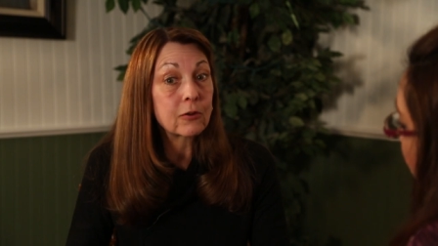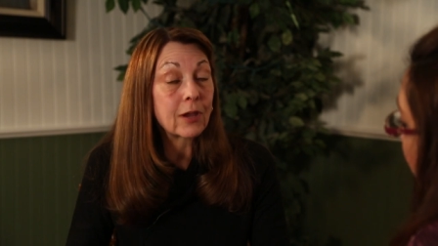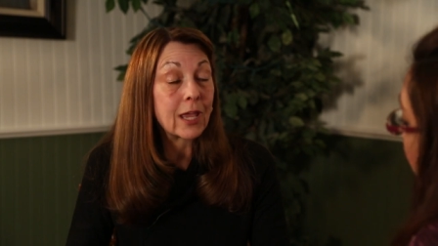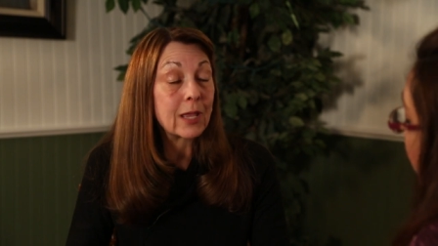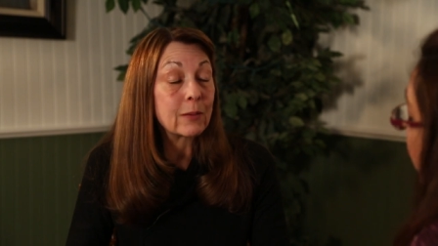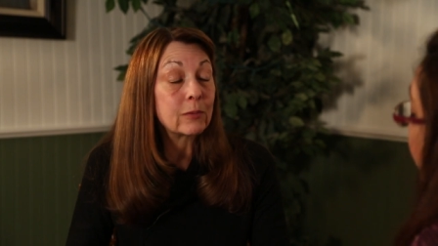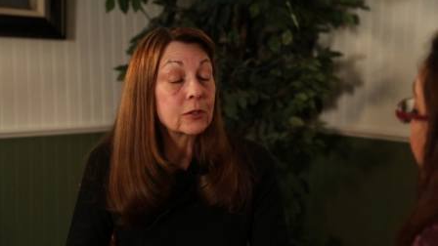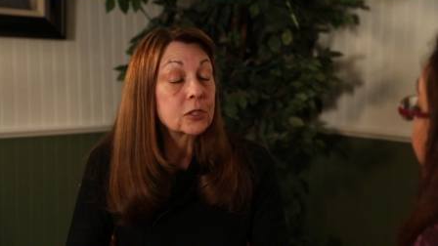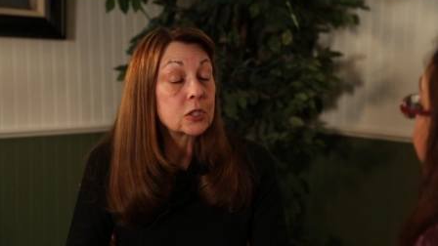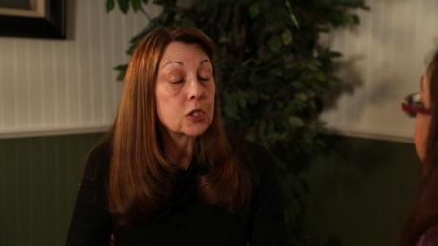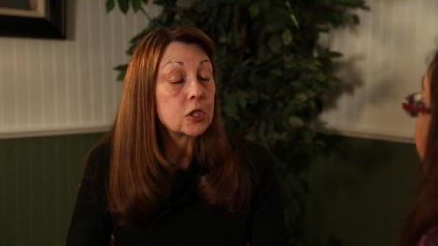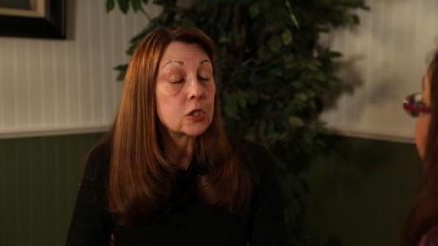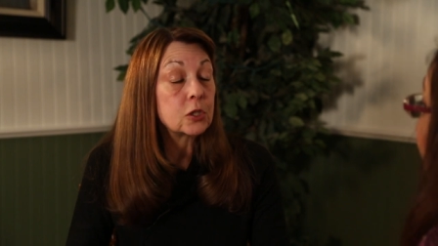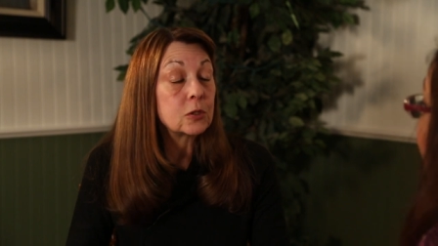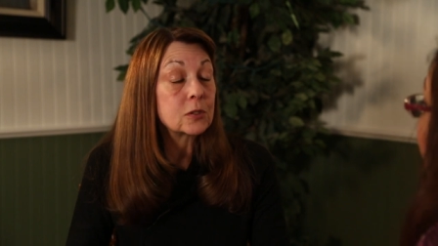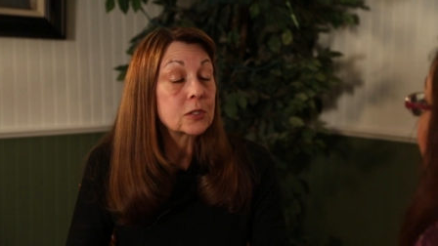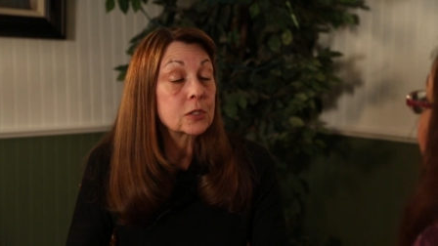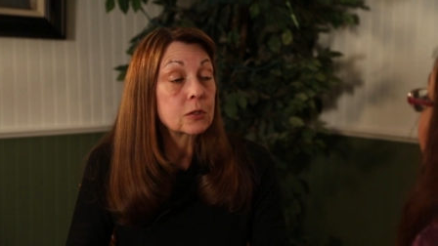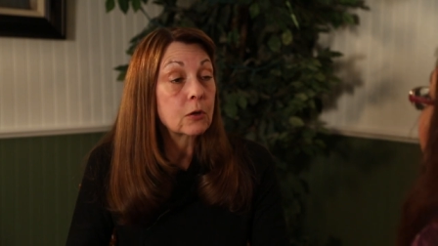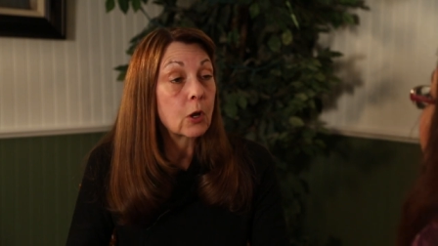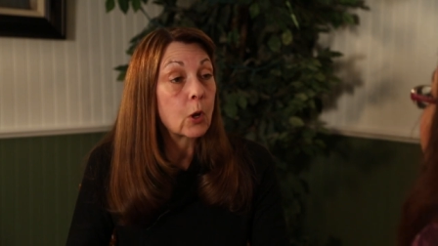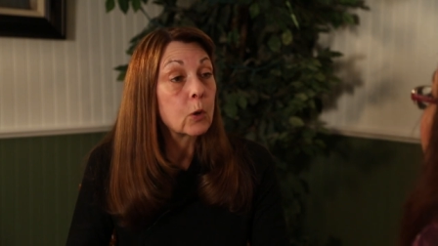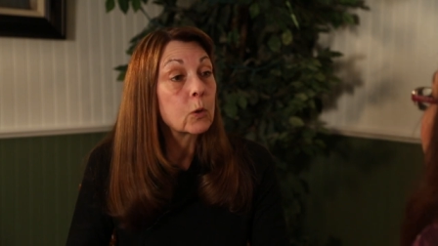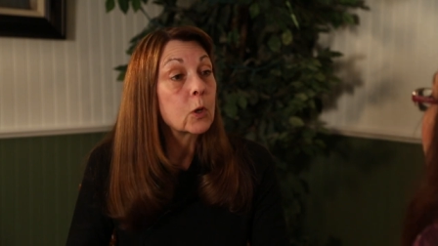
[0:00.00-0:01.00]
Also,
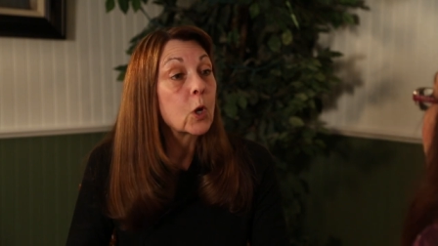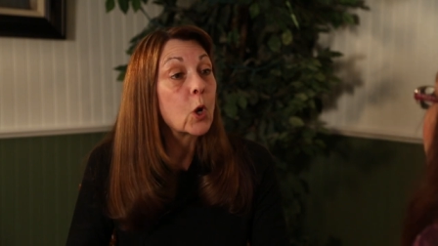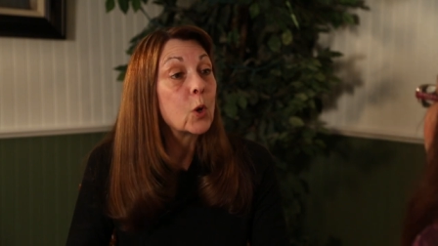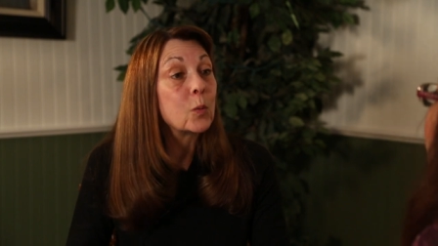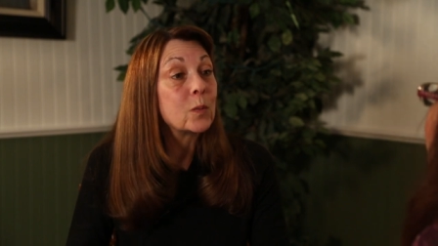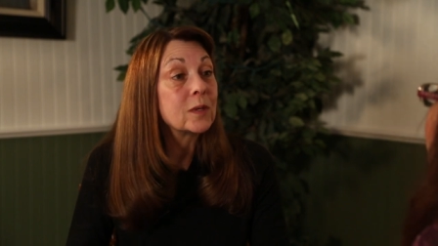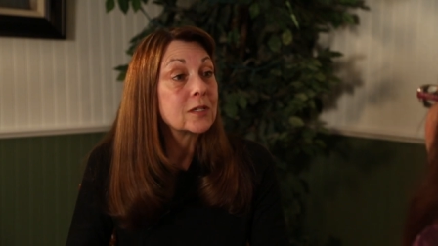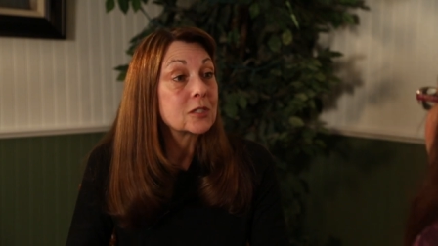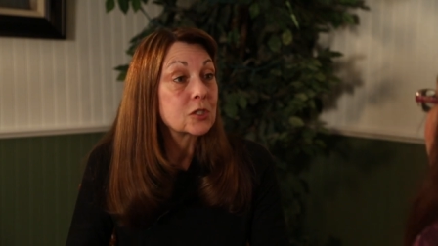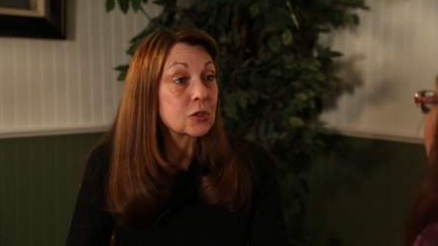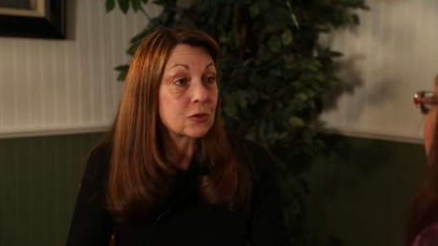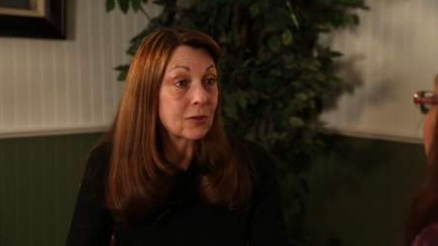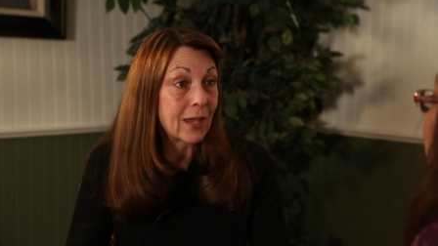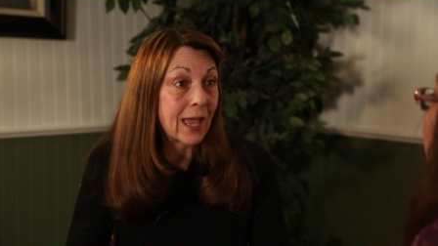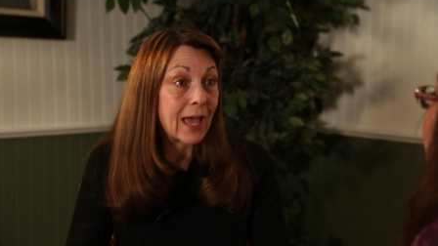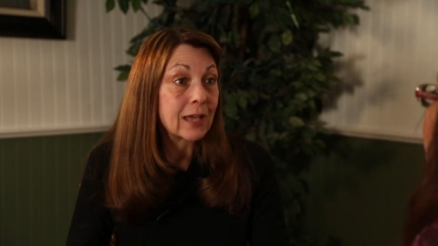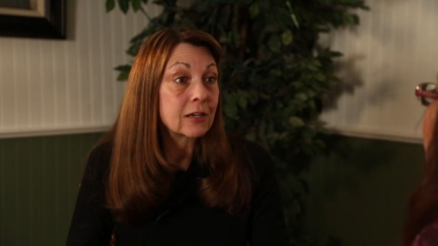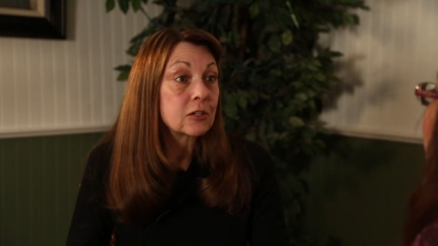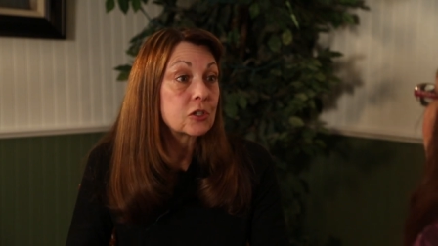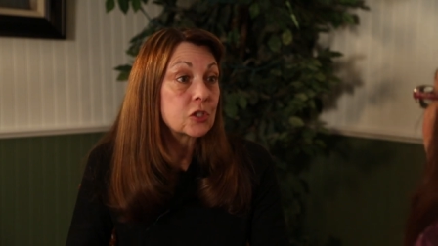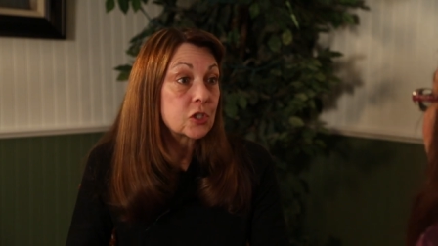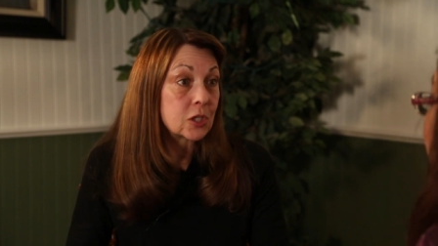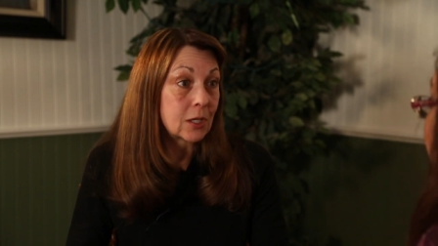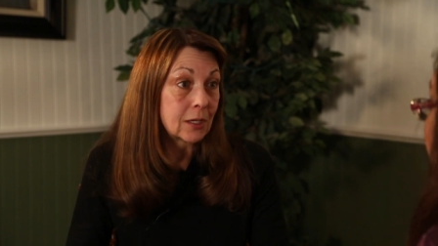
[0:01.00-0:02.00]
are you or
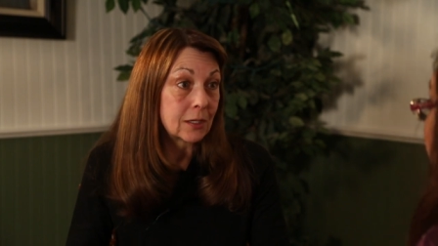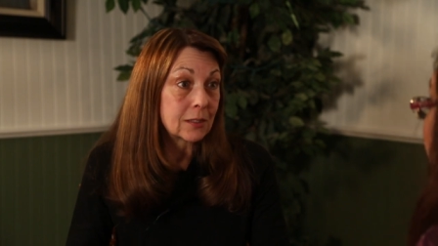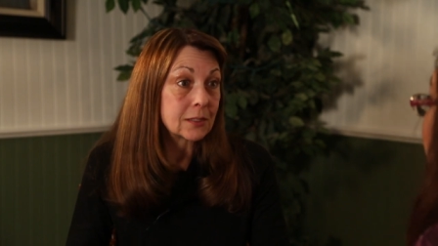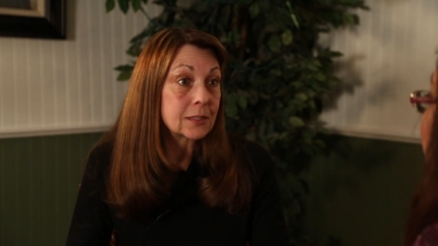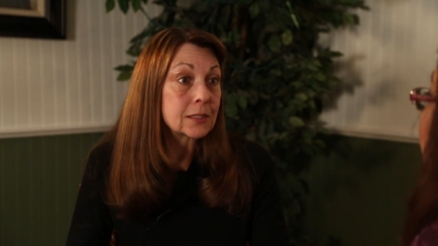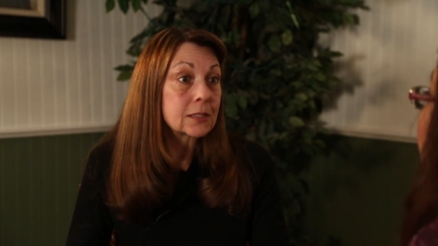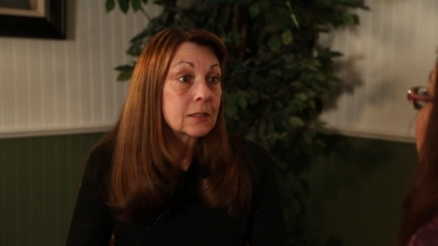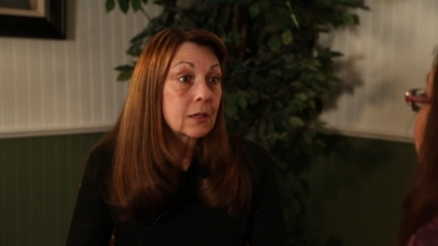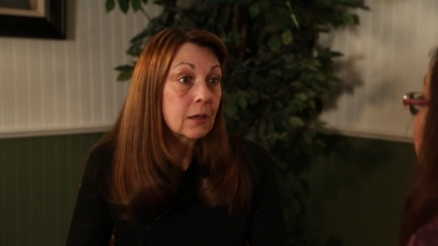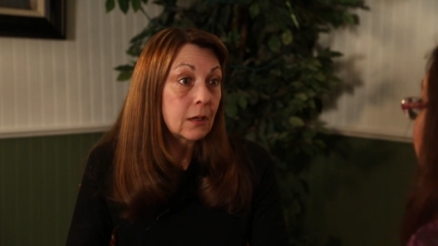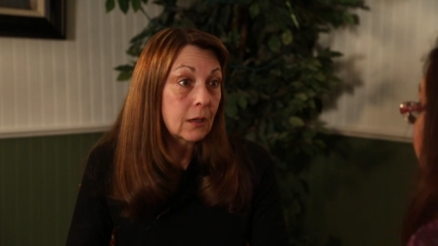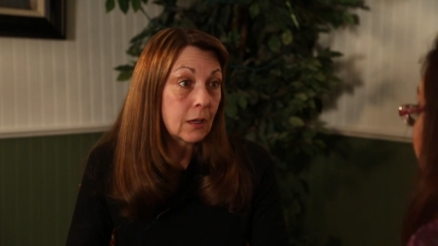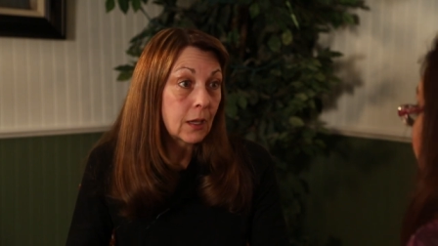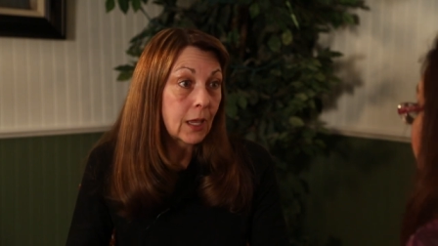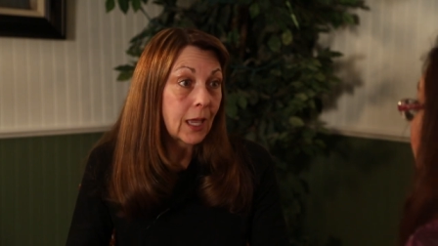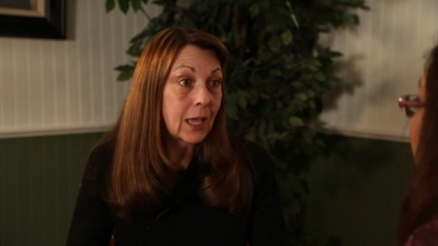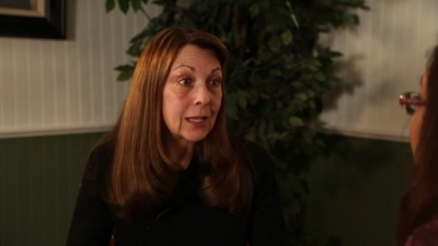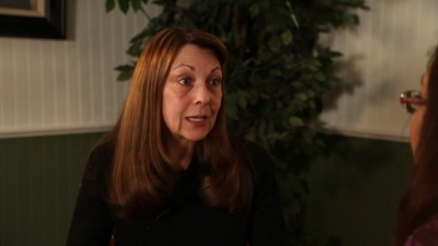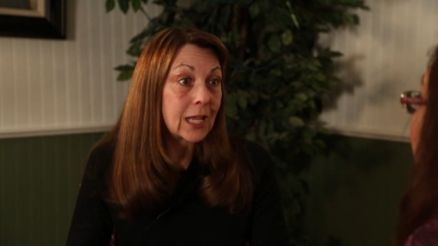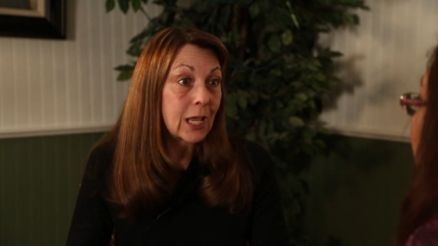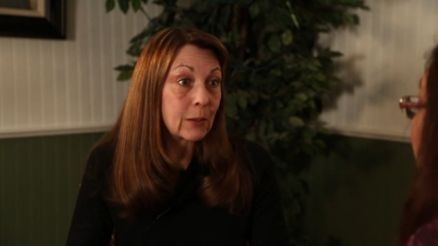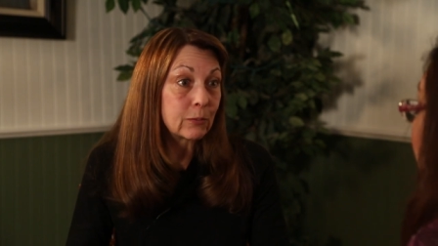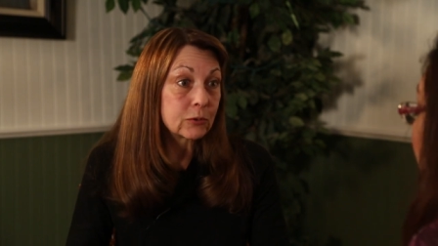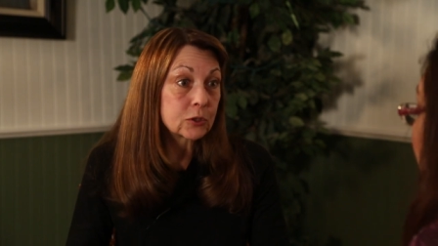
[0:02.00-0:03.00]
your spouse a
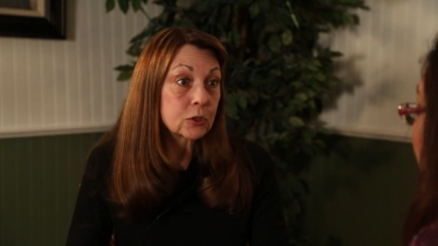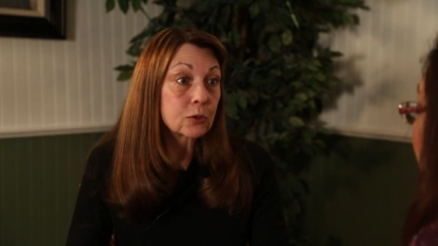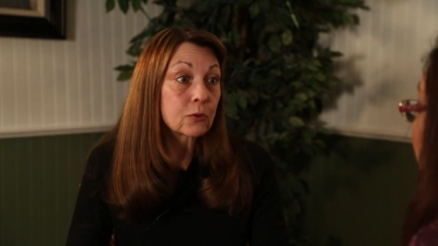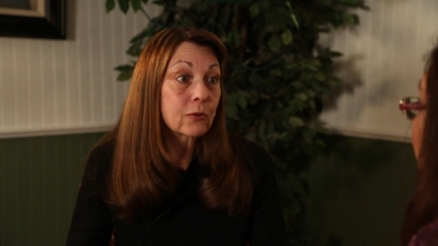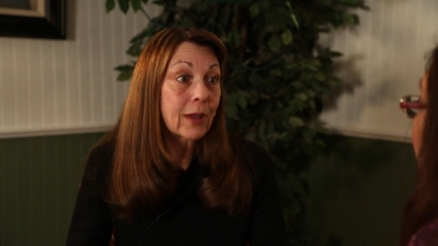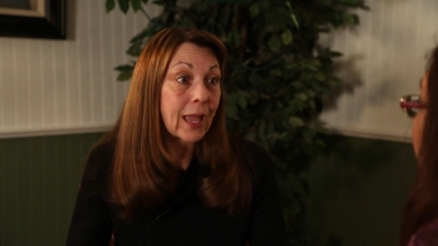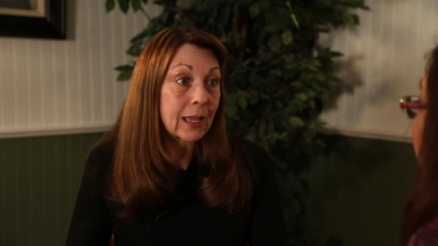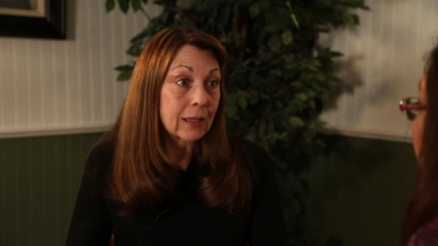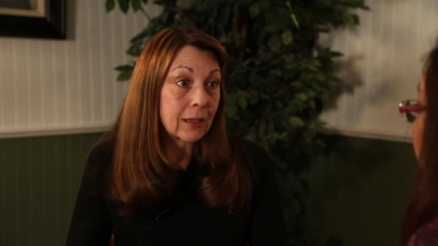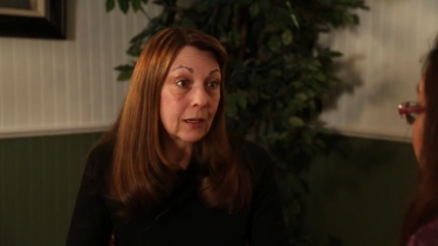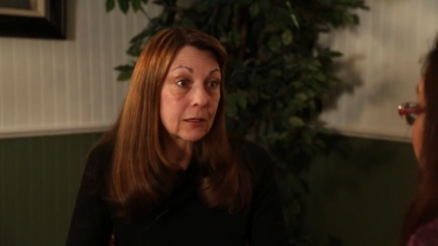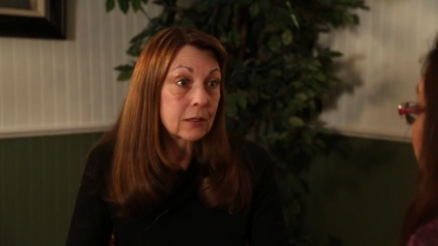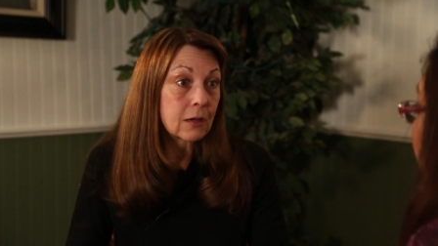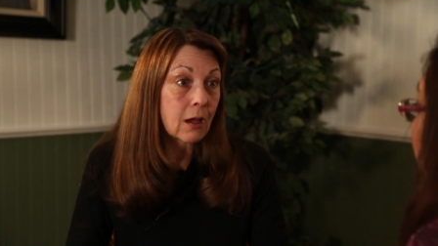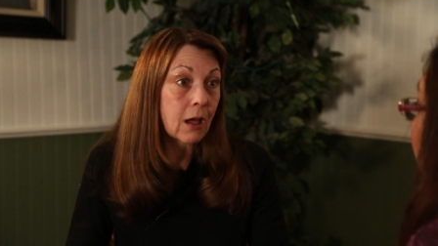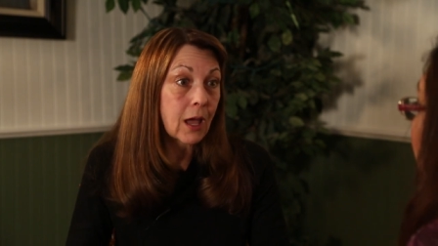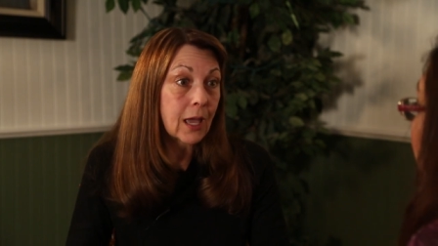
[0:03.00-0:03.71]
little ADD?